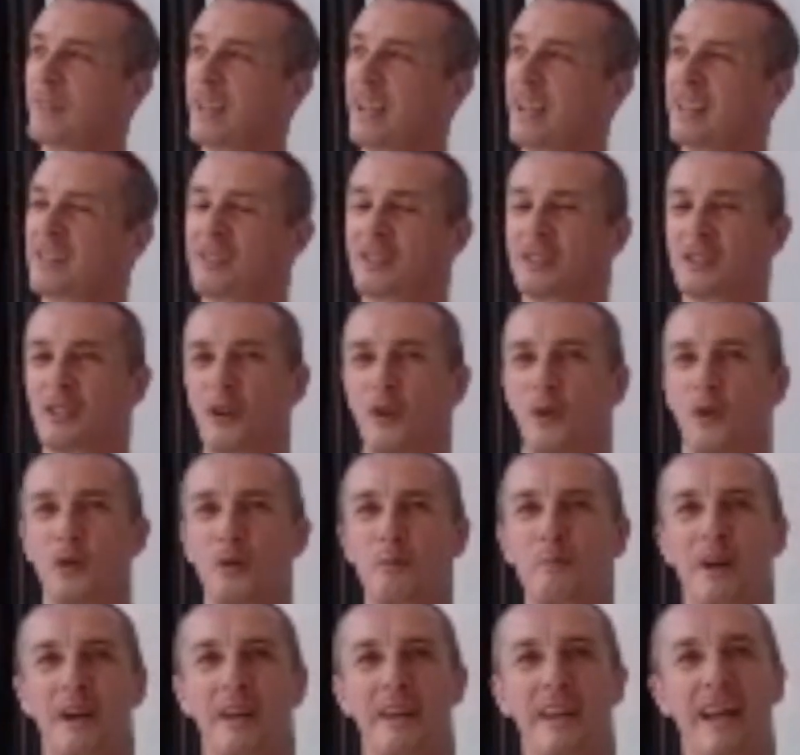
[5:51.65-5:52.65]
has a
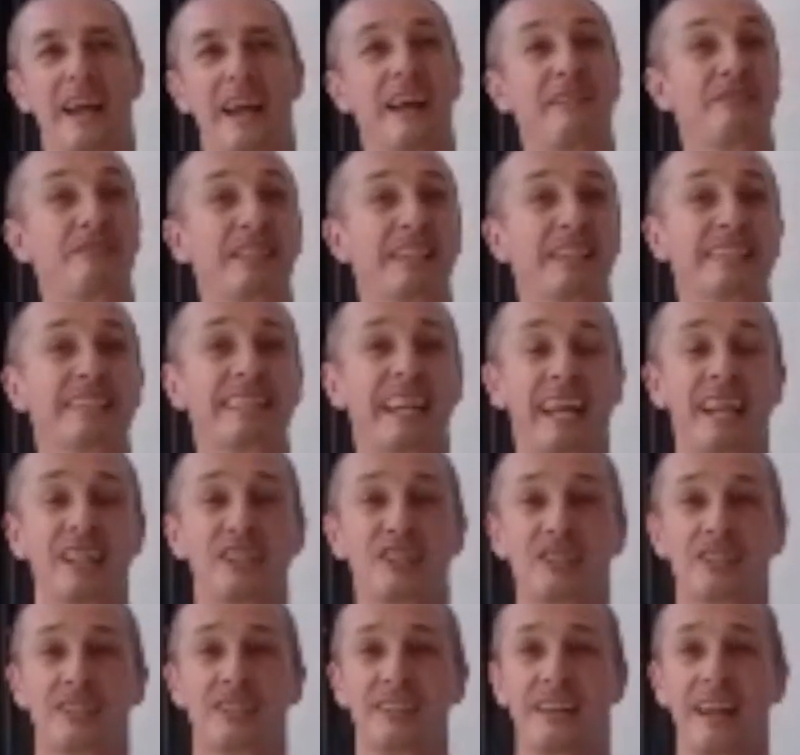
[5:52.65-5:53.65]
goal, but I have the
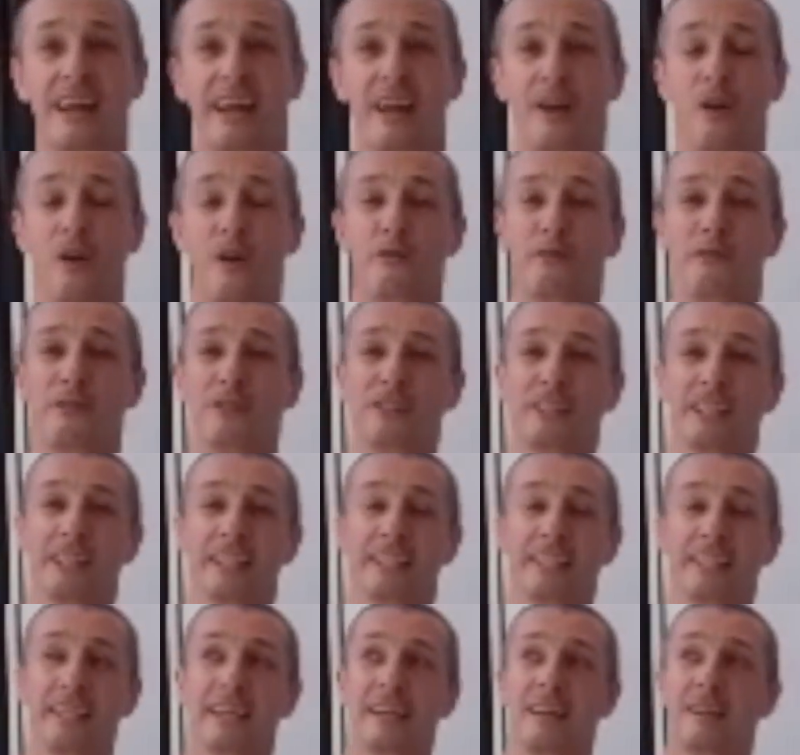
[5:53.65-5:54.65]
intention. I offer
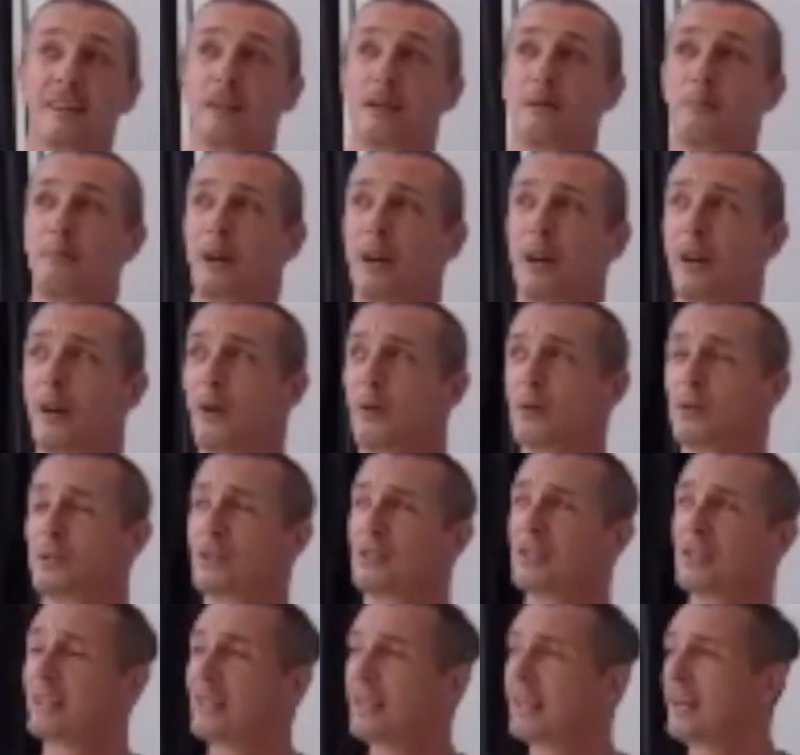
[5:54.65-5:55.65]
in about
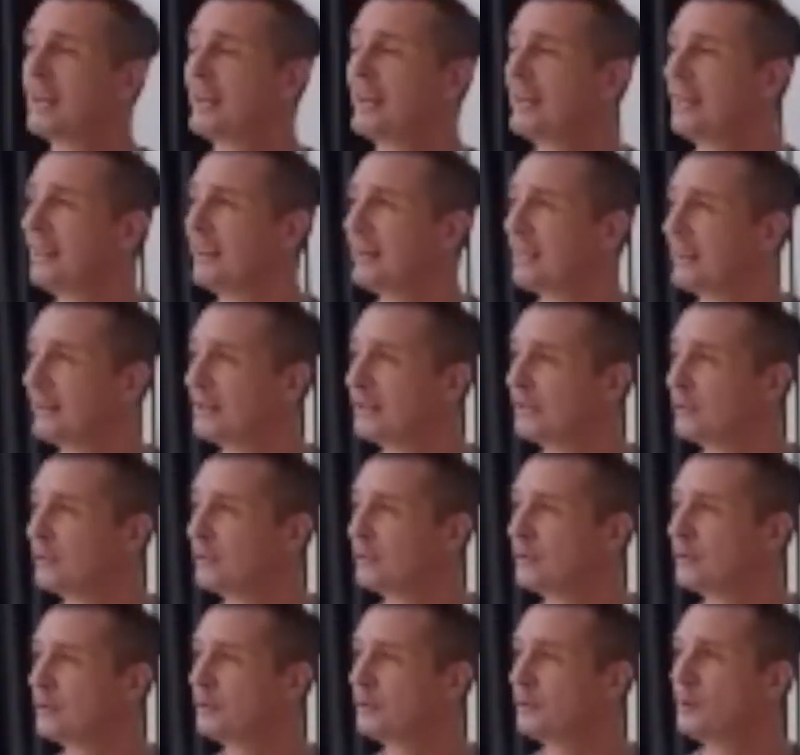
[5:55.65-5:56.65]

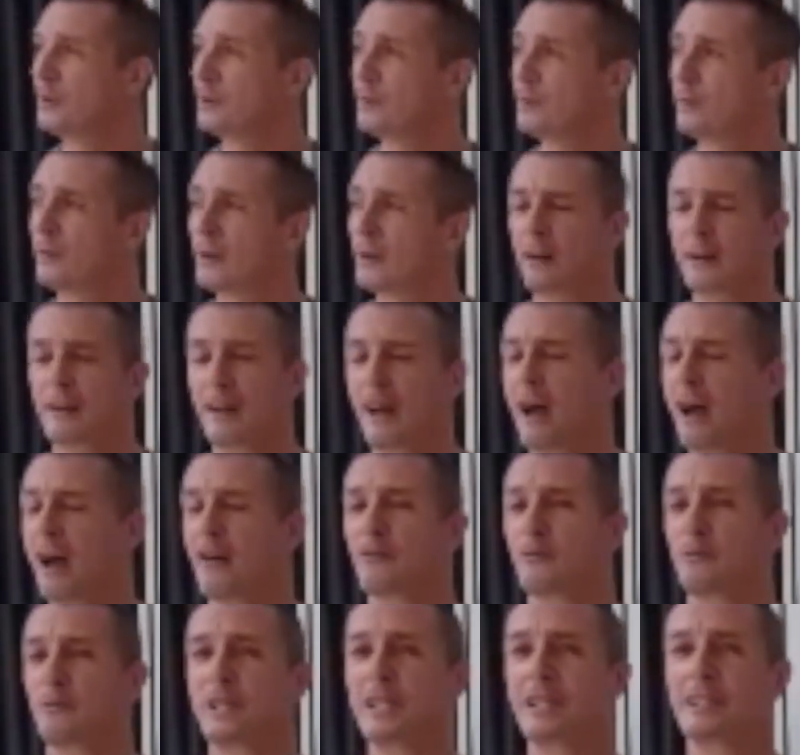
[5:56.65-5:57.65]

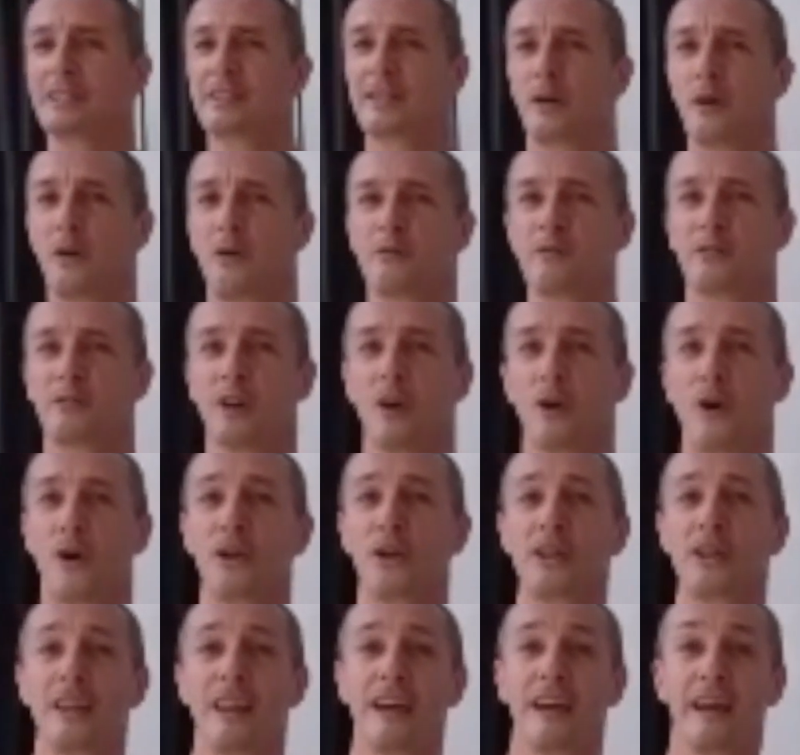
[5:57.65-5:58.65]
2.5 weeks, I offer
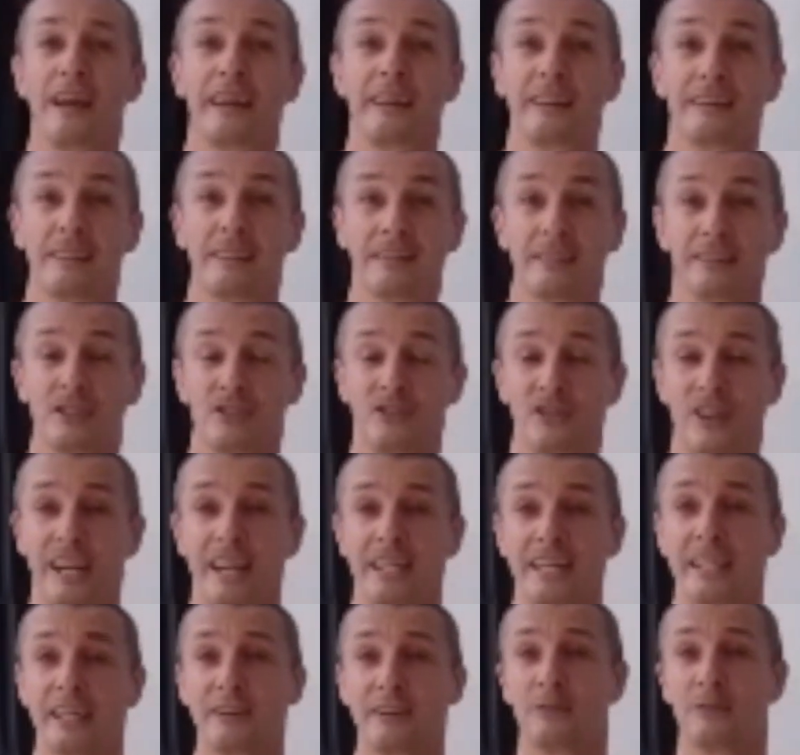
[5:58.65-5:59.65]
online
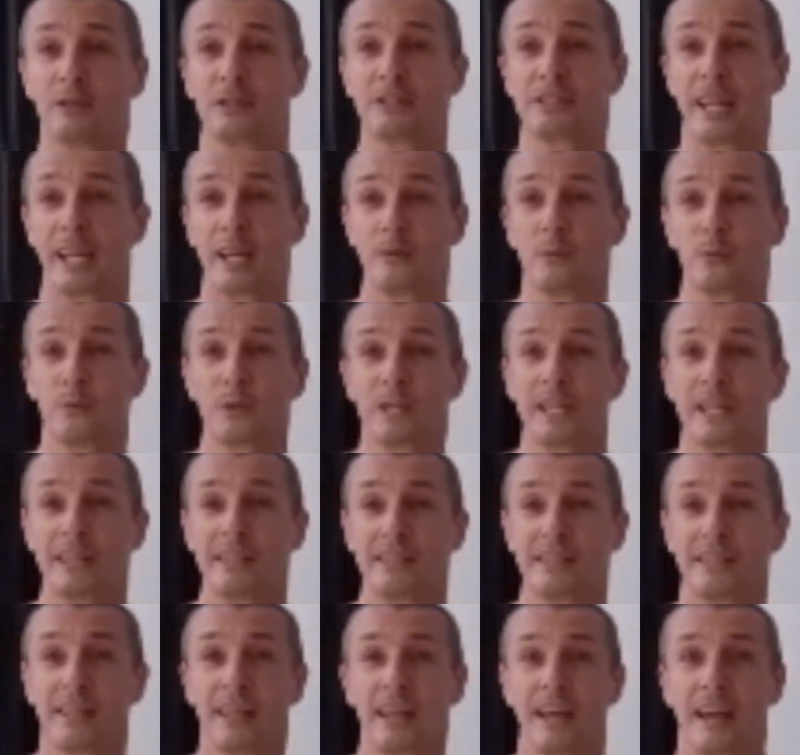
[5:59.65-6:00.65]
training for 10
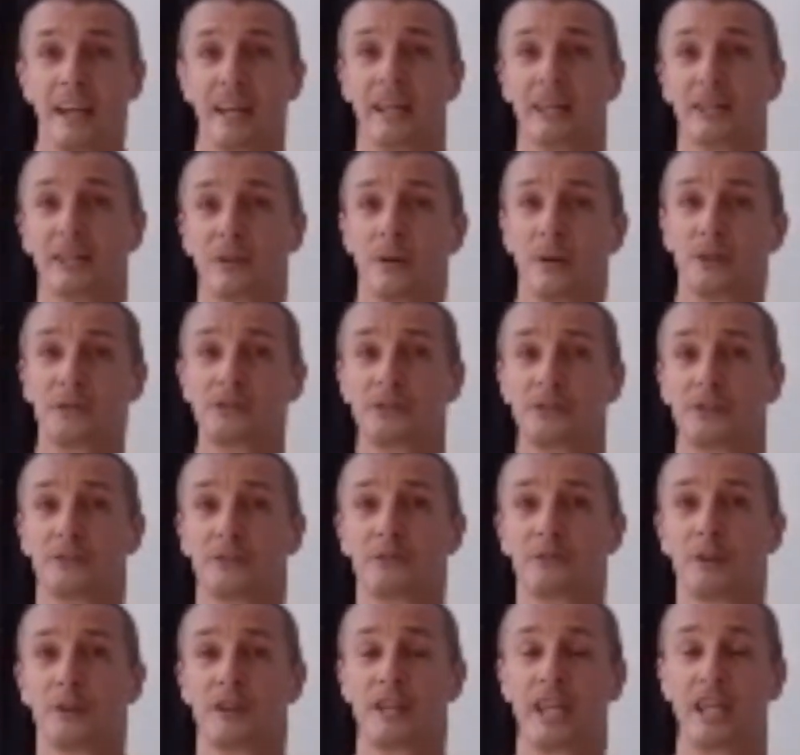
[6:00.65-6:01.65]
weeks. It costs
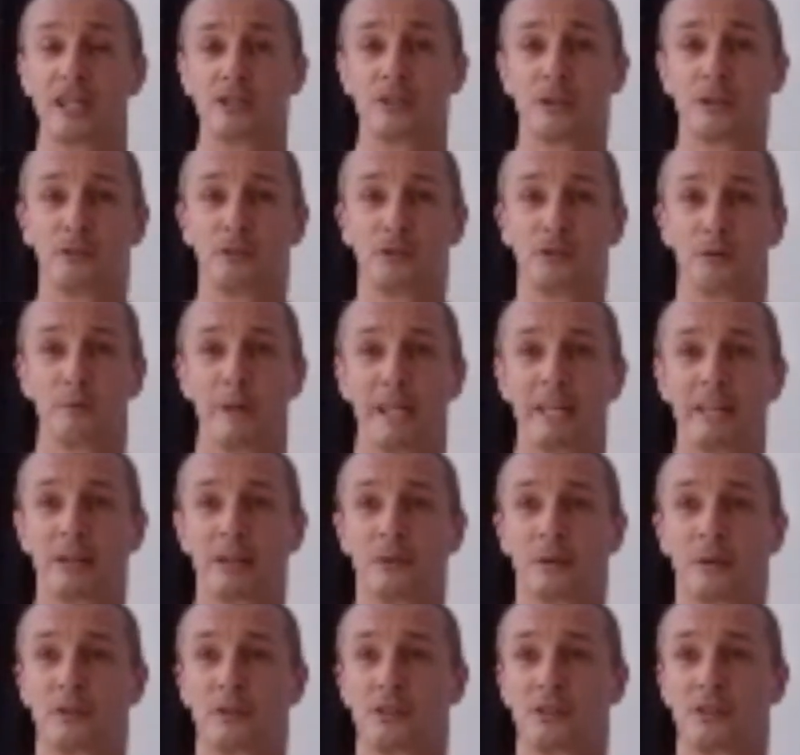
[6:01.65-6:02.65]
a foundation of
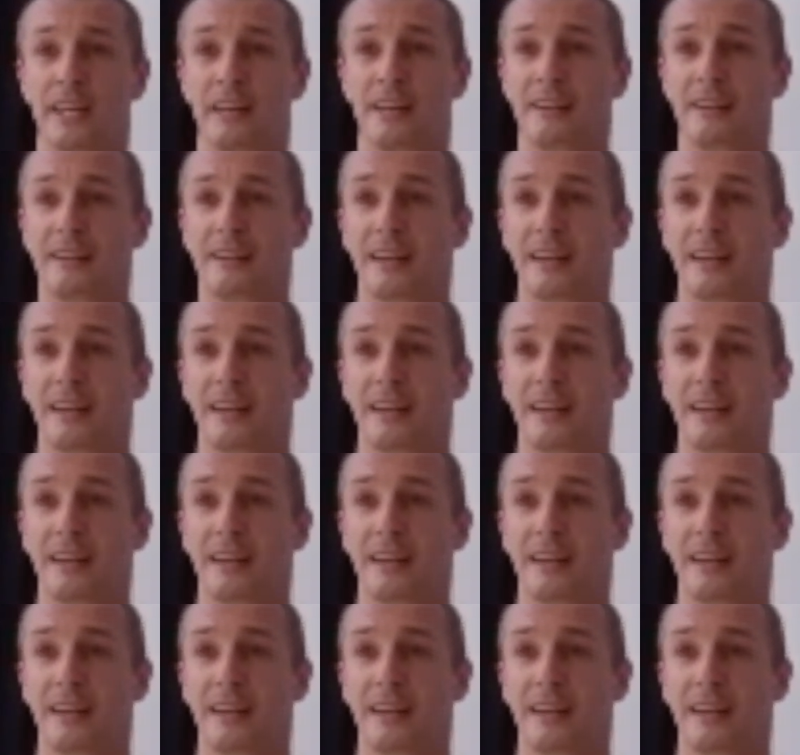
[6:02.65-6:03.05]
somatic consent.